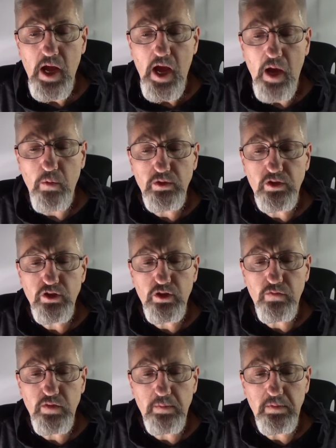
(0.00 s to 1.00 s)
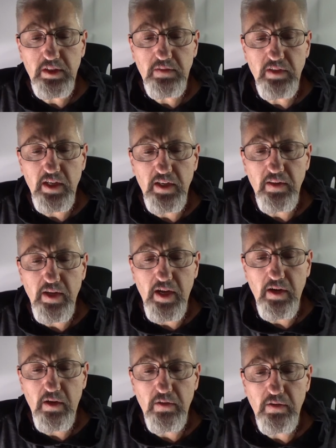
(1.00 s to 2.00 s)
I wasn't sure if I believed any of that,
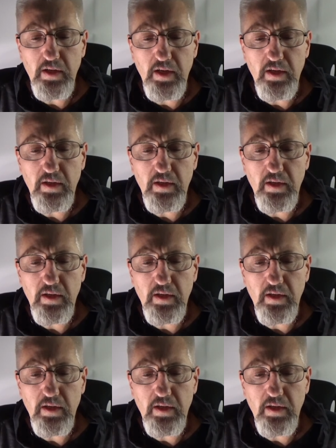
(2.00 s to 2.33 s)
other than